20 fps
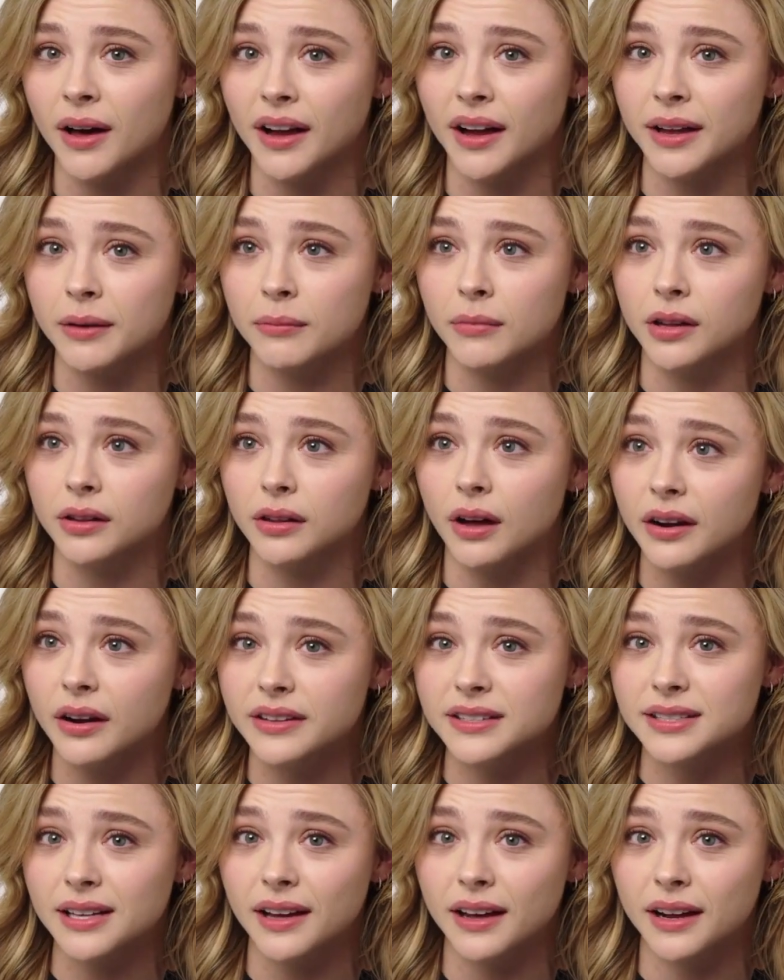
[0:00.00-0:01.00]
I am a lot
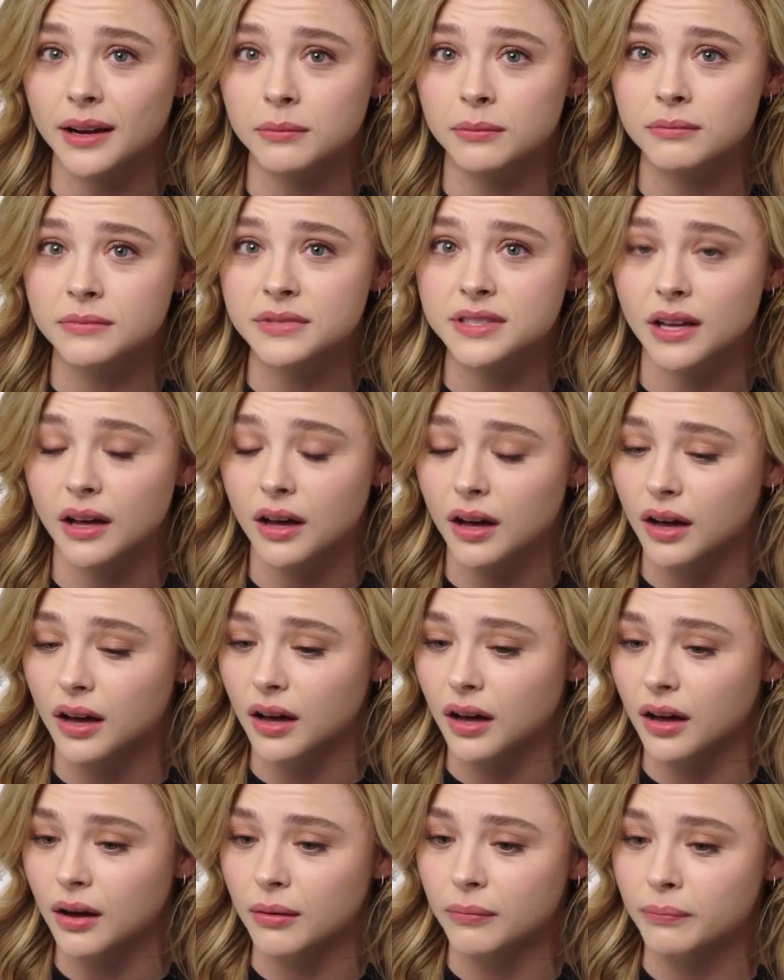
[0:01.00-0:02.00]
of times
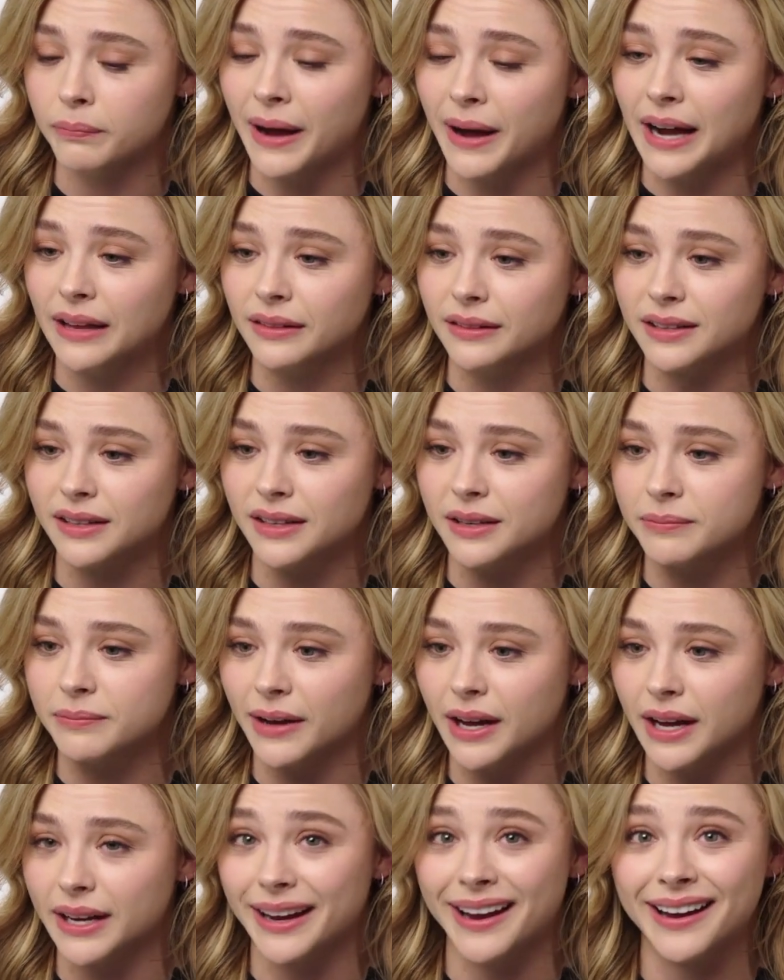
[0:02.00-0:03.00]
piloted
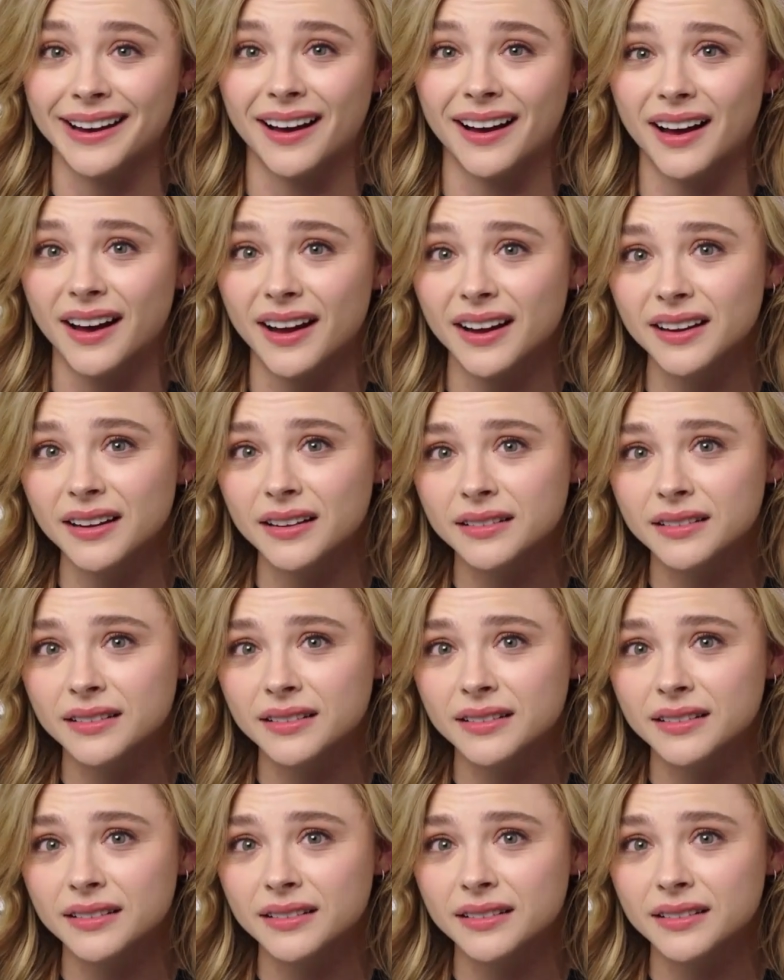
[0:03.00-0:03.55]
by AI,